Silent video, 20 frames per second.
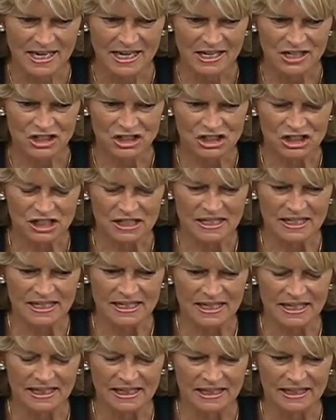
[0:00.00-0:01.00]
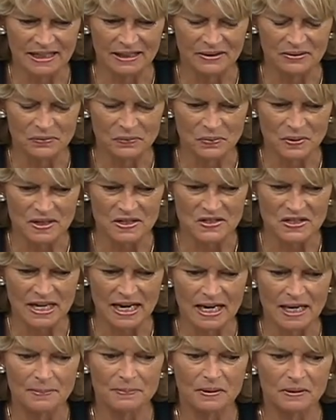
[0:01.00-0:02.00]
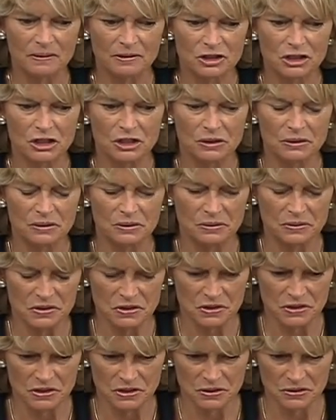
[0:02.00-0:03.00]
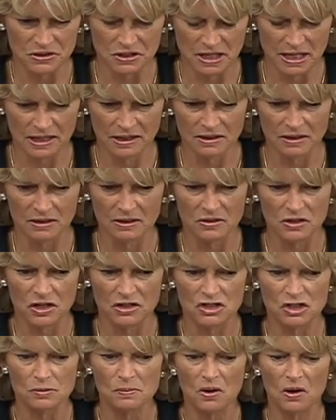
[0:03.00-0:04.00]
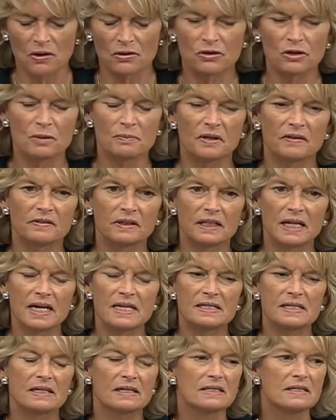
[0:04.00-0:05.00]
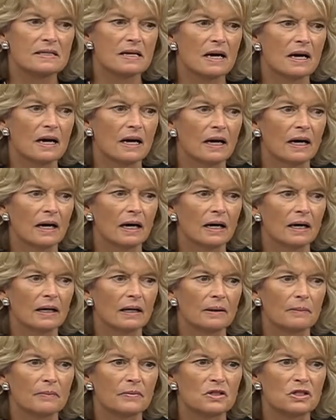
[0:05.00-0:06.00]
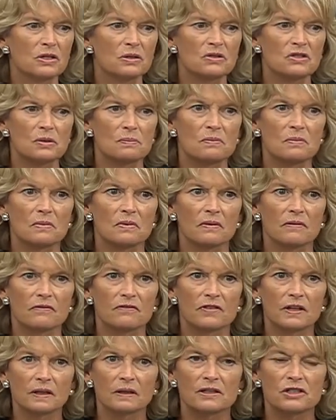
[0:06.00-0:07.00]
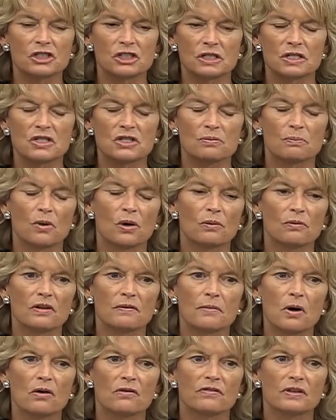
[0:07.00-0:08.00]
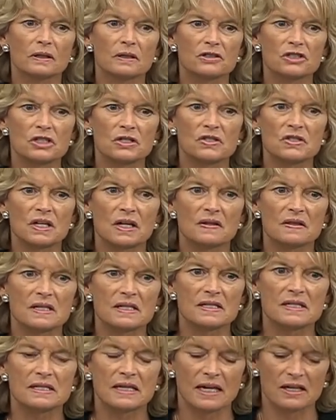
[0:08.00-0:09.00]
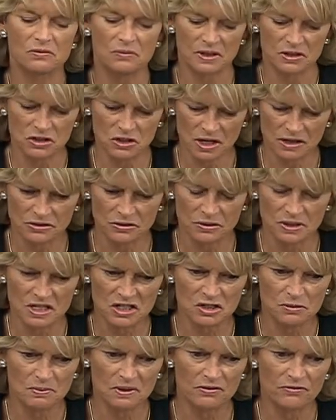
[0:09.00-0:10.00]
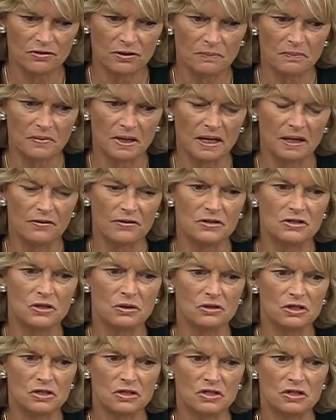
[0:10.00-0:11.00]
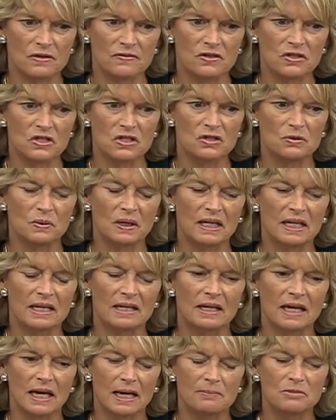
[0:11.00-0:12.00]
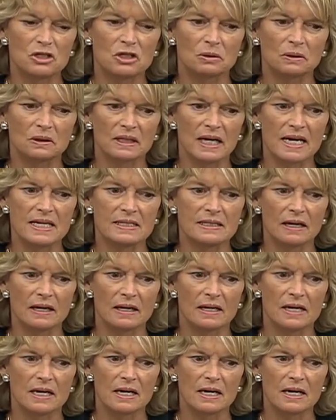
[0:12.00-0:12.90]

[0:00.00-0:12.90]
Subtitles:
She was able to take a small group of Alaskans to some villages, more remote villages in this state, with Dr. Eastman from Health and Social Services when he came to Alaska.